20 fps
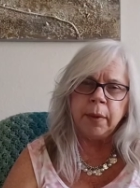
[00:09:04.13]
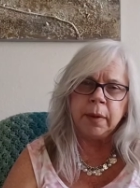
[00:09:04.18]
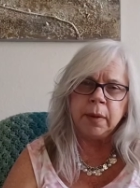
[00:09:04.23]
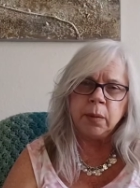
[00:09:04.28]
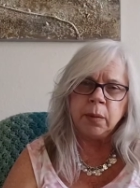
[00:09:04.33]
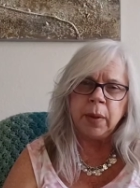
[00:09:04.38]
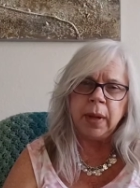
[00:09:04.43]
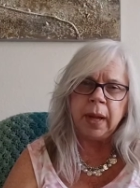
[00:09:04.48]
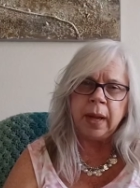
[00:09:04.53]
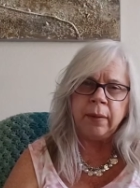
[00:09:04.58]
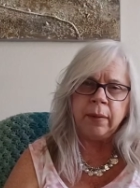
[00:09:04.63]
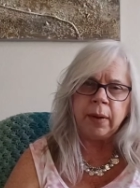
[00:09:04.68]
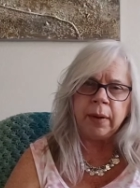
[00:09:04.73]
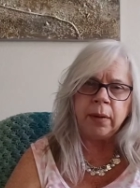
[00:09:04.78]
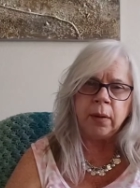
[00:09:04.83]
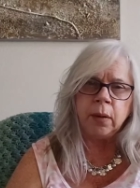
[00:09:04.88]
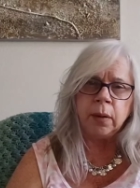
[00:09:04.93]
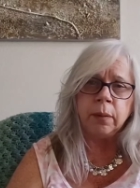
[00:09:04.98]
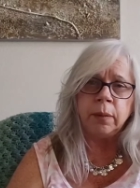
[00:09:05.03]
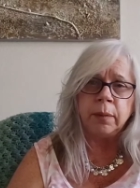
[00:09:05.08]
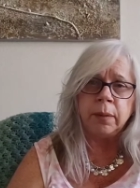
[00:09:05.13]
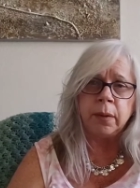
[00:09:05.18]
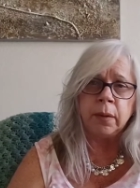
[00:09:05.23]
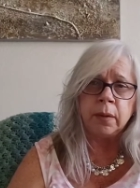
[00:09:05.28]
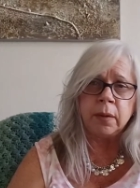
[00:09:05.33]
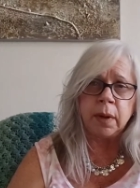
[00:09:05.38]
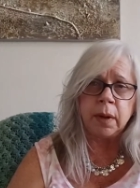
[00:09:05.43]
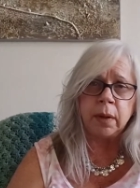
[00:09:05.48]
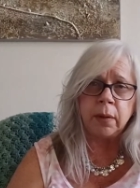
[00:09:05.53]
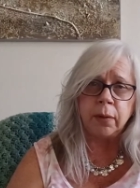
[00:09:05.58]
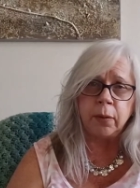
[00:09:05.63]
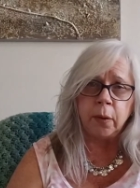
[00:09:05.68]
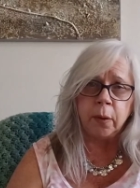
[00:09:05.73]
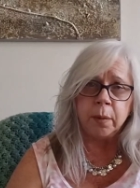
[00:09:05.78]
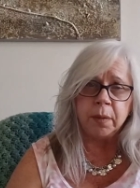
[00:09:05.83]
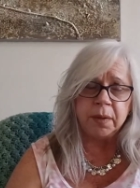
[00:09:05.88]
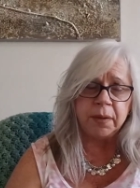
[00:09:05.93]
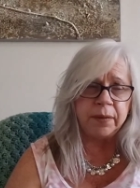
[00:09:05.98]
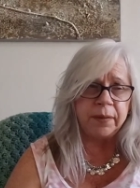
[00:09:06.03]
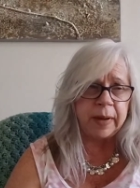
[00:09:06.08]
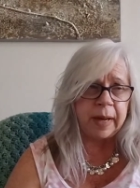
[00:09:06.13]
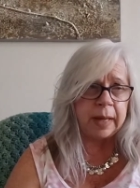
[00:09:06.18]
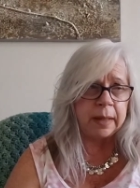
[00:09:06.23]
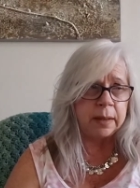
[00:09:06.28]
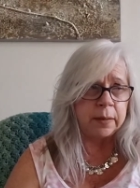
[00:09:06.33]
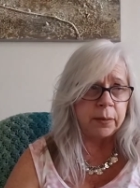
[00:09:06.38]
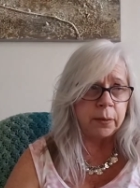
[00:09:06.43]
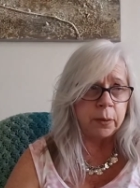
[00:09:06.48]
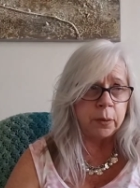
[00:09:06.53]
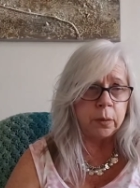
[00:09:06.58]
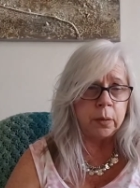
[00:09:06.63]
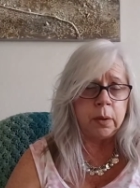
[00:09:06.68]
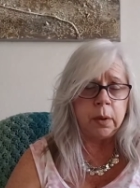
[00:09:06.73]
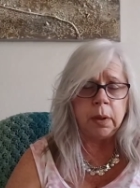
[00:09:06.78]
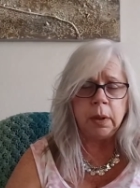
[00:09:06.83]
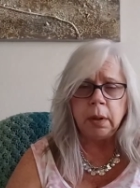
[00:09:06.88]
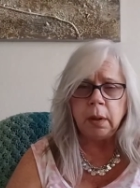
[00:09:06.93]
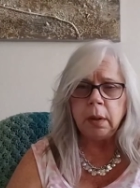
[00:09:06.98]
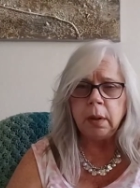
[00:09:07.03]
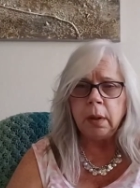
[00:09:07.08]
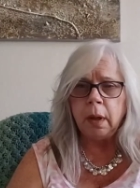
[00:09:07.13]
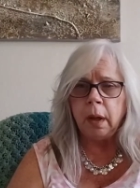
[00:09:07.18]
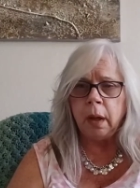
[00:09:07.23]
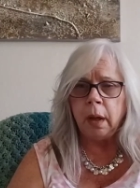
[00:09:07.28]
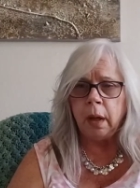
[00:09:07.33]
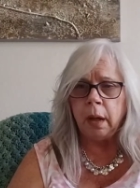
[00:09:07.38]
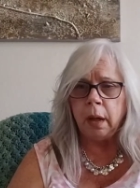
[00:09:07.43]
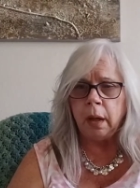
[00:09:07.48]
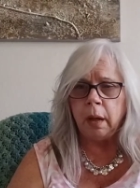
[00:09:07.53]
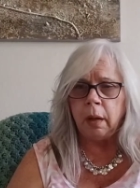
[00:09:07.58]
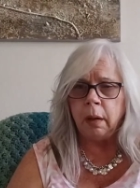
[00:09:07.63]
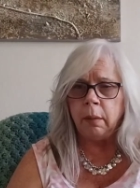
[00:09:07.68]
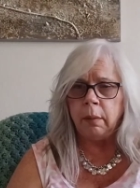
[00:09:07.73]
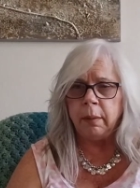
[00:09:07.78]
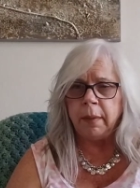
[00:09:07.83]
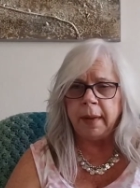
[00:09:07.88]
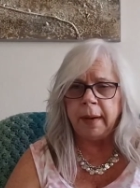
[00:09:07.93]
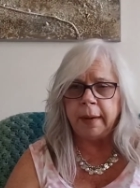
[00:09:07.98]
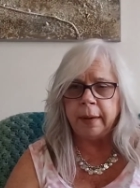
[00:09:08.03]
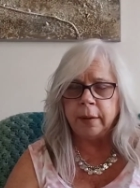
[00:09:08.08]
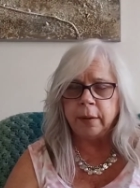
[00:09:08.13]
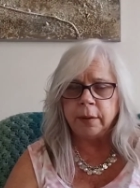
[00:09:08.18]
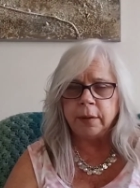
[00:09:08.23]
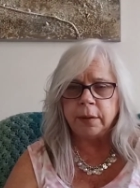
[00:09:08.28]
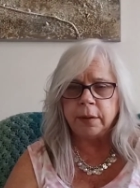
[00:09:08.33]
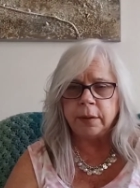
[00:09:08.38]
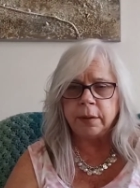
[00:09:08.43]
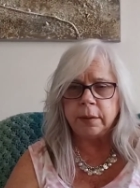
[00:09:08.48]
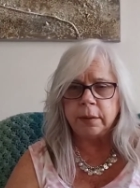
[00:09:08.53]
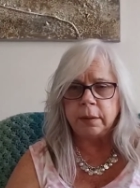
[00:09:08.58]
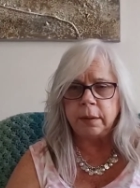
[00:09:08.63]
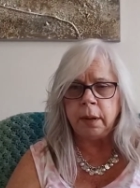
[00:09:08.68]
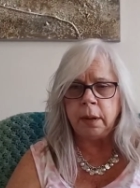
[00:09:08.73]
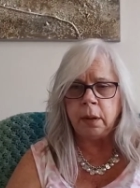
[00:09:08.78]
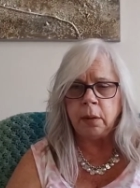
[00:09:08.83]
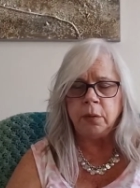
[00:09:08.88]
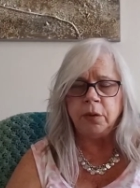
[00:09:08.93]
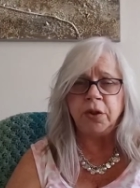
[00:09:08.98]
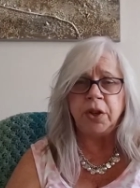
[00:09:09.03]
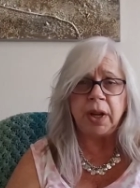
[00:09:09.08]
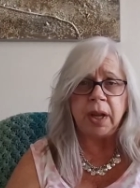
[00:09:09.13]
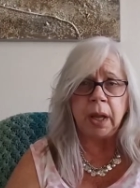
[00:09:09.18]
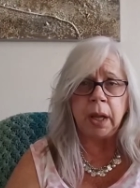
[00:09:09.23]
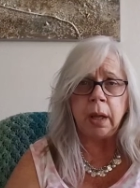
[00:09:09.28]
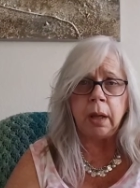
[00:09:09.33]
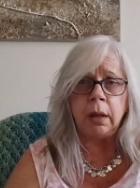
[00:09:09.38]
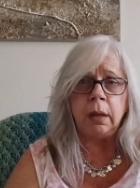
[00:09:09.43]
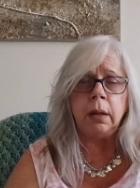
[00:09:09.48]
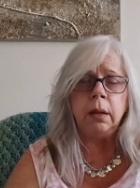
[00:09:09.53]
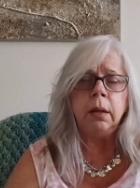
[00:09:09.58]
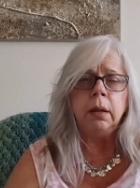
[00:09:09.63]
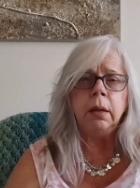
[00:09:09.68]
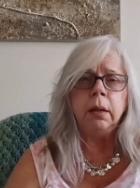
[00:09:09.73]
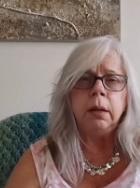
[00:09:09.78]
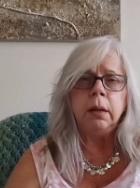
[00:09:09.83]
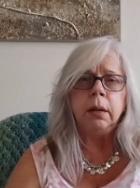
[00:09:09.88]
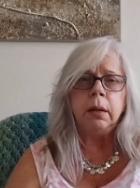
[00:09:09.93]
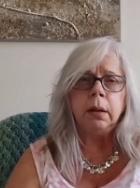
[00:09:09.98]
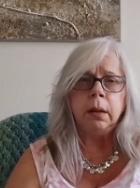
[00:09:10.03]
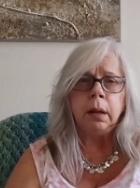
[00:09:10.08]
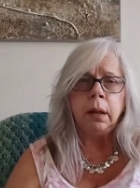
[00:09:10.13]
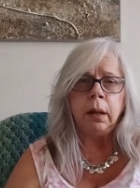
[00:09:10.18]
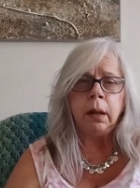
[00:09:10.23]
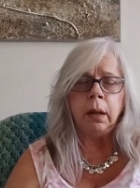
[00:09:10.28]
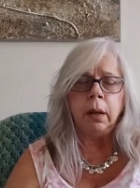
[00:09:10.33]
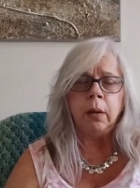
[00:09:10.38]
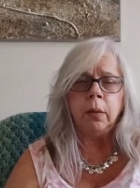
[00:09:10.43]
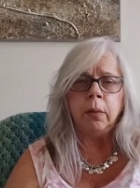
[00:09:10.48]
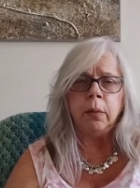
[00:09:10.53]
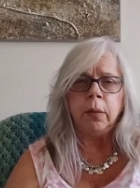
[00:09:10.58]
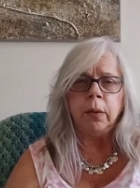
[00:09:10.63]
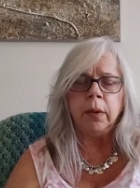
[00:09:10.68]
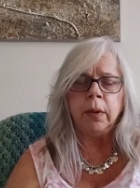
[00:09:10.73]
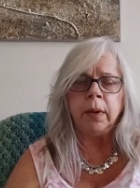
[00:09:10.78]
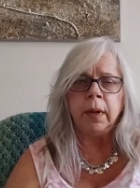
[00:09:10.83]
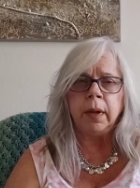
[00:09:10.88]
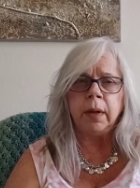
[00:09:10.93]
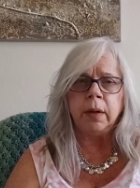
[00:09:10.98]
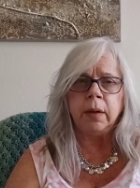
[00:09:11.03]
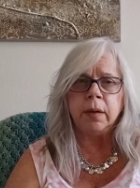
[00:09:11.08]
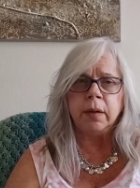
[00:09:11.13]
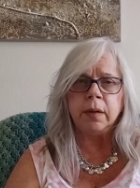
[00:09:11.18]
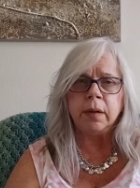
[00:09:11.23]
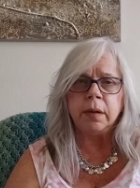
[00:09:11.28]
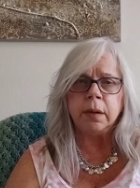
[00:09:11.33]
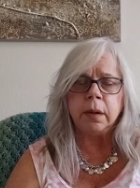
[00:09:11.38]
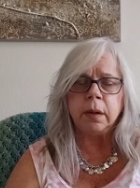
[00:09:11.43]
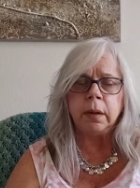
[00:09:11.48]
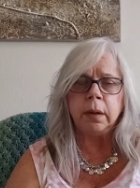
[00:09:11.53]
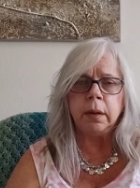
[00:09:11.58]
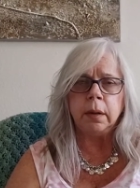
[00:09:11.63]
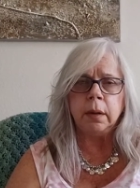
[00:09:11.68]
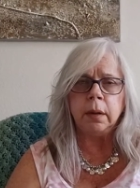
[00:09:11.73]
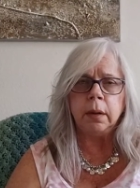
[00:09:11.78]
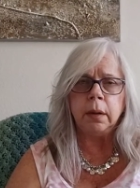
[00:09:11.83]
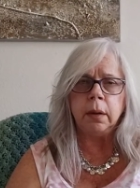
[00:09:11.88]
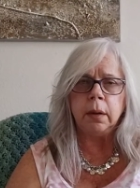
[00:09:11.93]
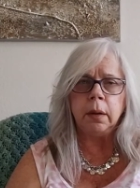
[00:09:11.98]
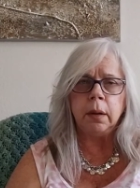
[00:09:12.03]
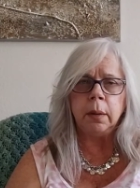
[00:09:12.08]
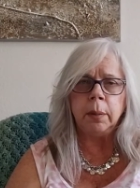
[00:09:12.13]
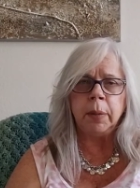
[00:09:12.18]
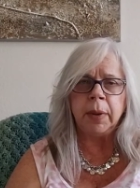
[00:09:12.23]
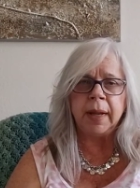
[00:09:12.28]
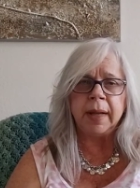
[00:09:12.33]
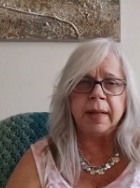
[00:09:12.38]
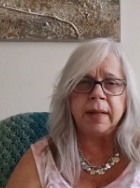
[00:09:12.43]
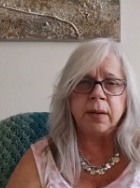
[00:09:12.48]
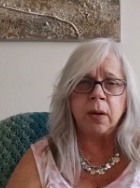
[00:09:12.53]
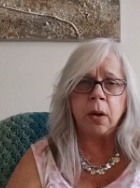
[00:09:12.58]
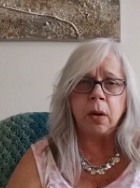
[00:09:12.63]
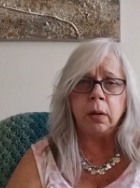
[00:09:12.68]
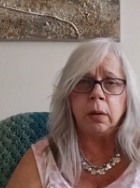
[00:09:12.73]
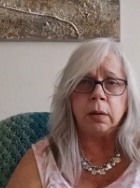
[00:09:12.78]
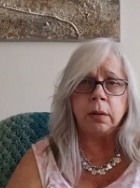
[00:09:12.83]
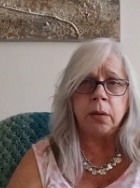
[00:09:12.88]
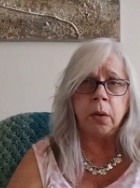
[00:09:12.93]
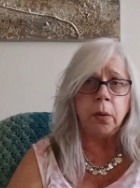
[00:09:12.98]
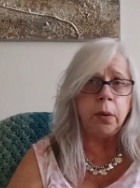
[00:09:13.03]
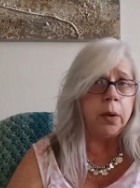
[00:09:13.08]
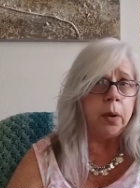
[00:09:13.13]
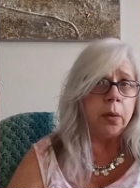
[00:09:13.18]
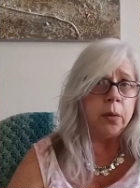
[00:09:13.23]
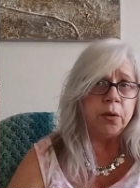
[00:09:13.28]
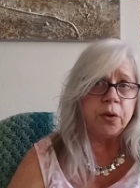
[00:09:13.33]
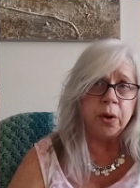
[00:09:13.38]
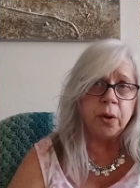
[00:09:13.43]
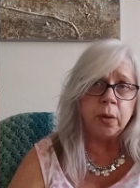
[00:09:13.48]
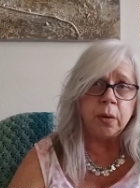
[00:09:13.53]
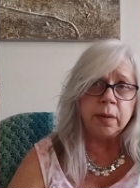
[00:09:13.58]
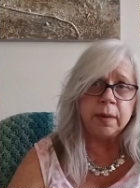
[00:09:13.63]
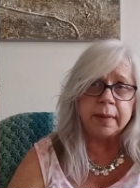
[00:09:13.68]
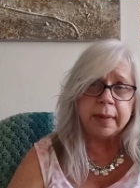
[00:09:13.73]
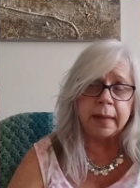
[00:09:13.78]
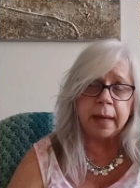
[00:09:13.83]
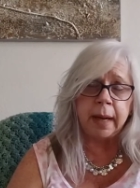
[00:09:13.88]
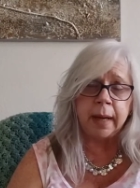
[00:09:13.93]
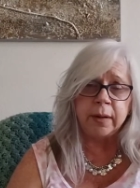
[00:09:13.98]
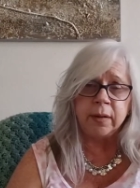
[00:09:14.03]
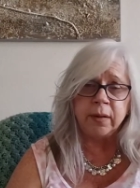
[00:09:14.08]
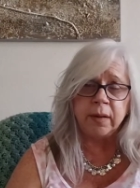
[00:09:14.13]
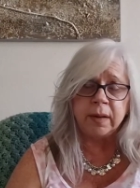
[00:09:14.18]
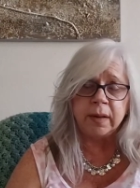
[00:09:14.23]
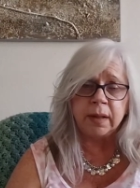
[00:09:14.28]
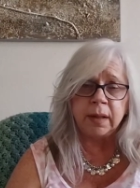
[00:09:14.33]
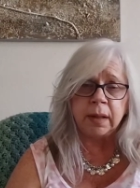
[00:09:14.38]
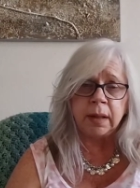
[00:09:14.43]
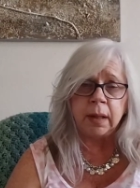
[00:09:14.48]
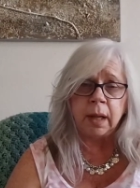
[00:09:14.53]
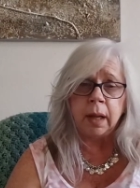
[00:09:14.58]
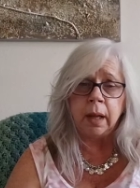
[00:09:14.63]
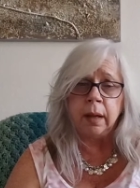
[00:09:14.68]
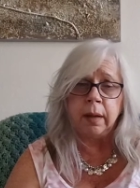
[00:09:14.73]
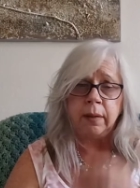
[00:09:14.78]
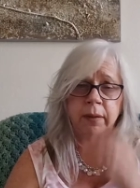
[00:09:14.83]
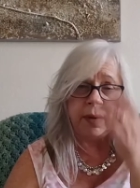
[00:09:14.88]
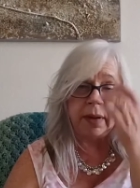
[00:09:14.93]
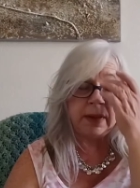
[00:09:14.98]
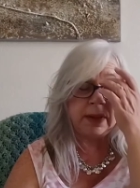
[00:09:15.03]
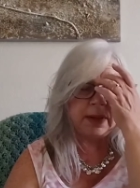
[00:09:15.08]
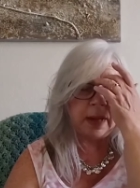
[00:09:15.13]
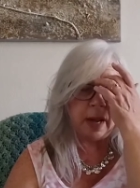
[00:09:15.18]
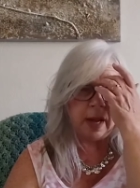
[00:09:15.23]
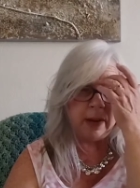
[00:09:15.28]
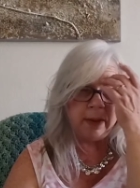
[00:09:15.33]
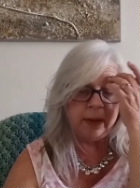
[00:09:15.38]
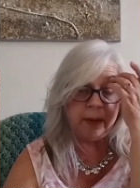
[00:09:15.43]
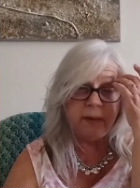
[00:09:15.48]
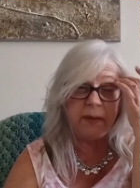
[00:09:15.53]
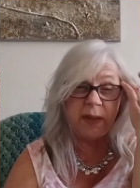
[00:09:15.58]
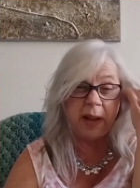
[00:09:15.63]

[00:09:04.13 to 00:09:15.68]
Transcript: because we have other, there's other forms of fast food. Um, there's, you know, chicken, um, there's a place called Tokyo Joe's that I just love. It's kind of a